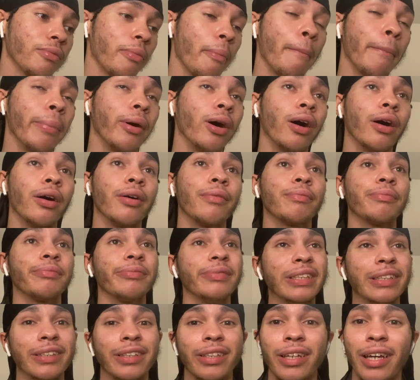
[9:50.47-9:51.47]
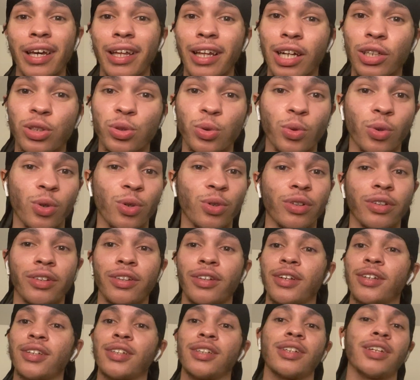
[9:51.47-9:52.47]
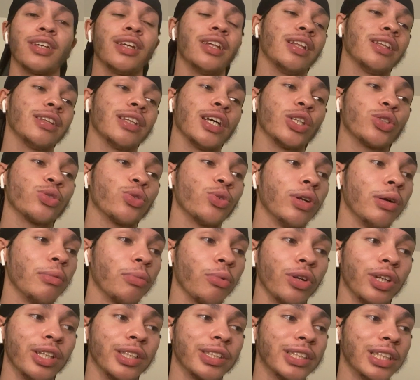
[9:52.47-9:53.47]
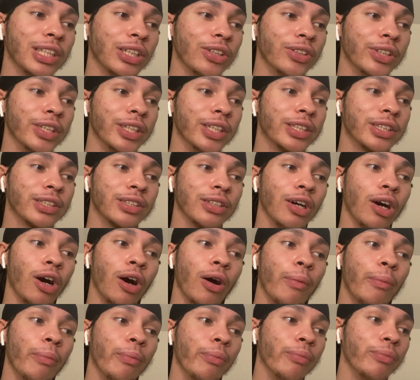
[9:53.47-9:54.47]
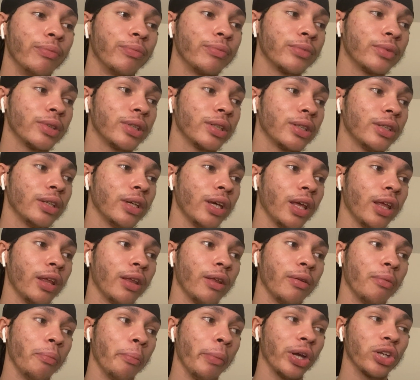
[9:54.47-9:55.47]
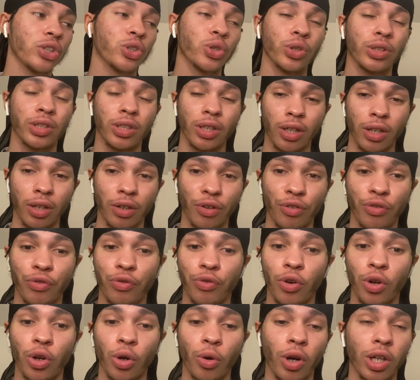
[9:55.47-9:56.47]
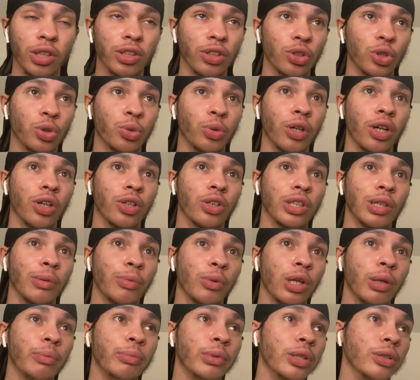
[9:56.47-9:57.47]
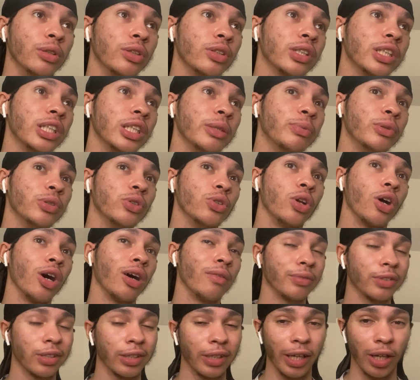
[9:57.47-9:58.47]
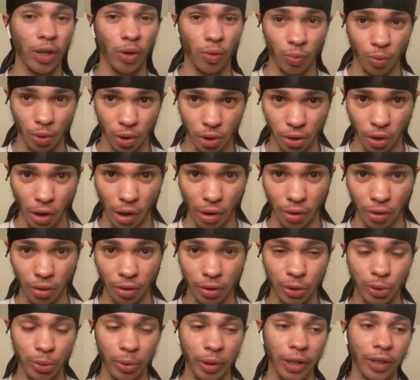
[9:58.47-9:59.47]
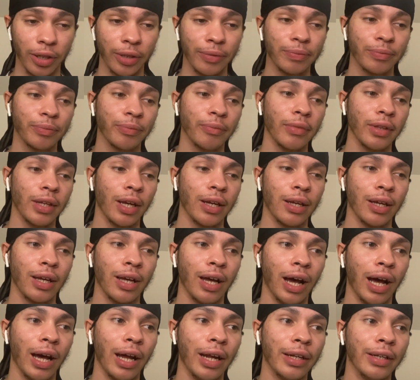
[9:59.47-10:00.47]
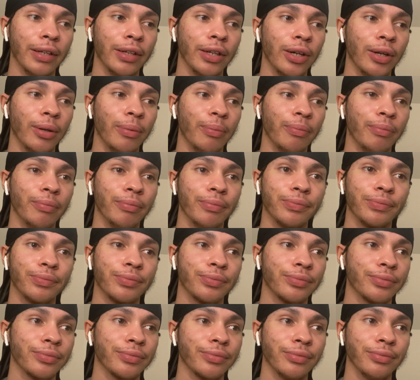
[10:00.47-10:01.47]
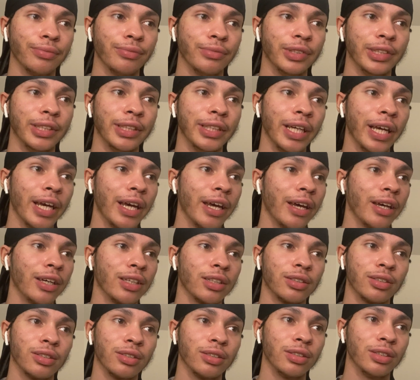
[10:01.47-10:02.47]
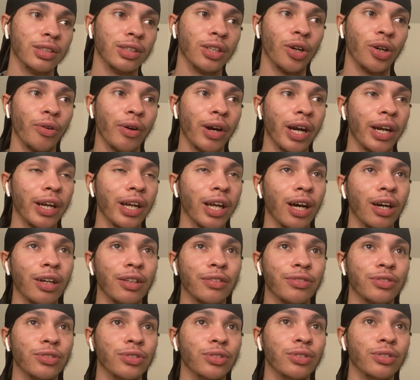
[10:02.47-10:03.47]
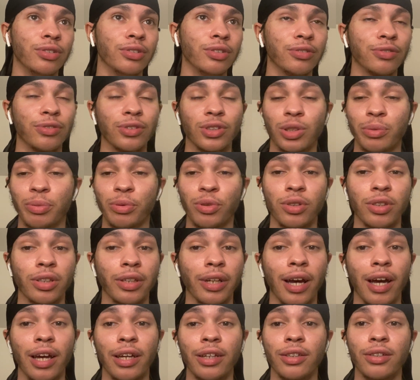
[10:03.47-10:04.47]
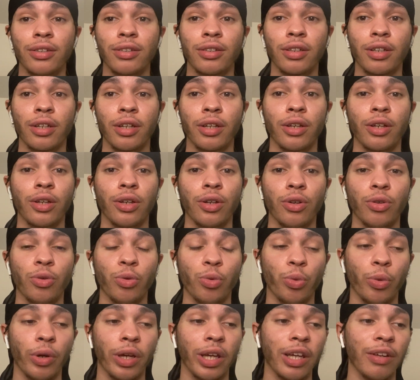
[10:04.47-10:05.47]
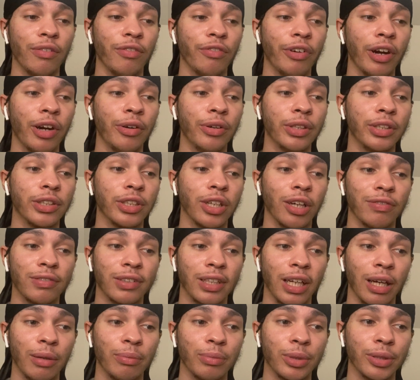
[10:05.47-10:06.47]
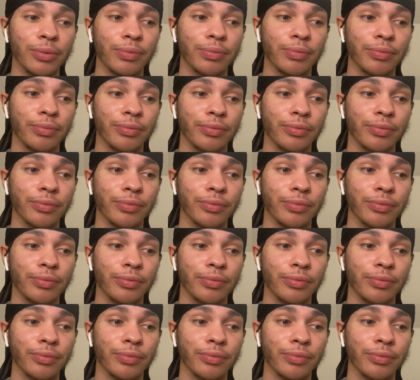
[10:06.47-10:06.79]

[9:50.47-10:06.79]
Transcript: but yeah, that's all. That's all I'm going to say on this. Make sure to follow us on Twitter, because I'm going to be keeping you up to date on what's going on Twitter. And yeah, you right now, if you support United, we're in very tough times.